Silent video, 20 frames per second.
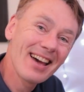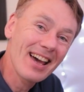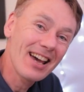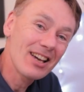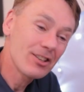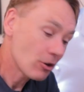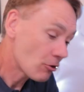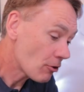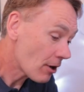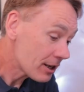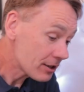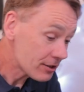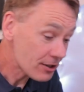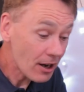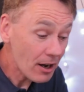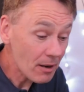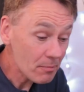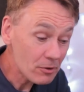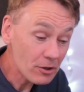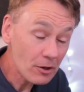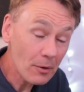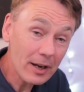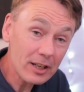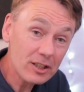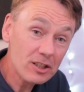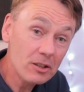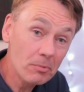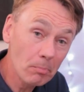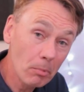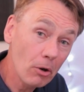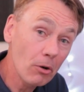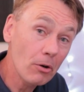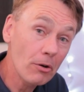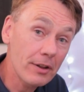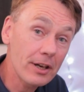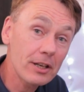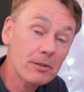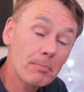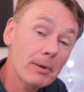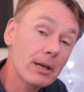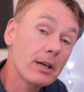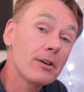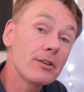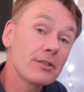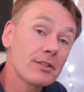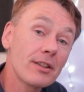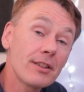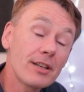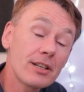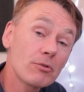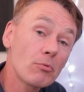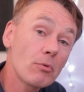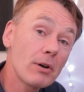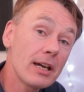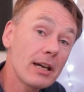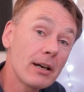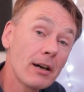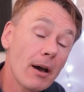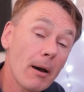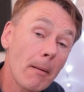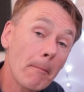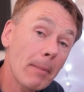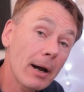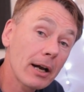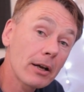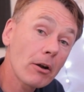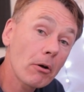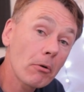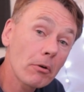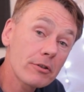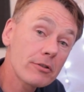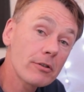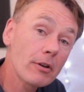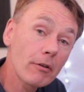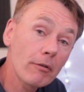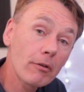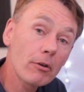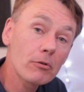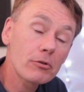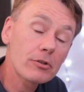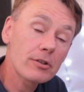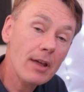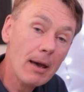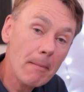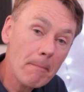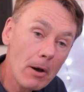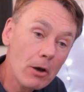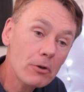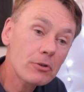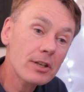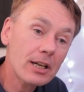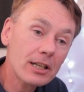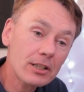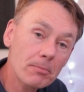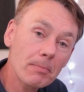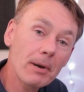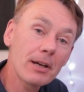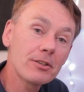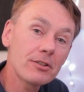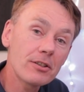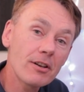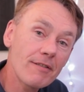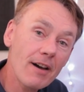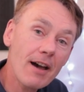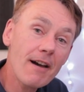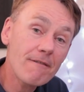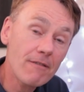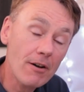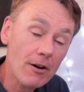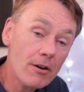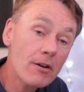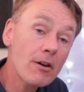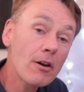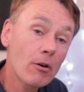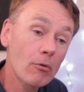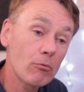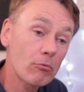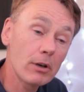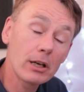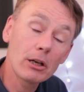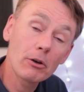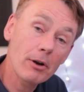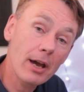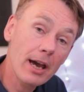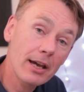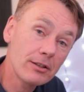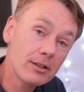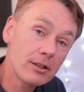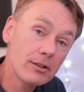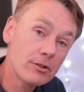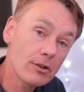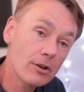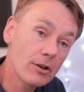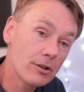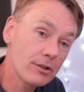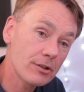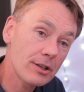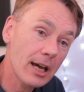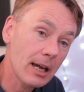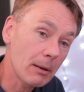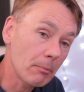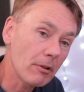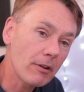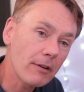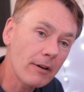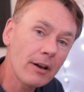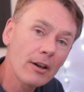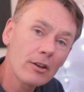It's a great time to explore this because this week Bang & Olufsen have launched their most expensive ever recreated turntable, the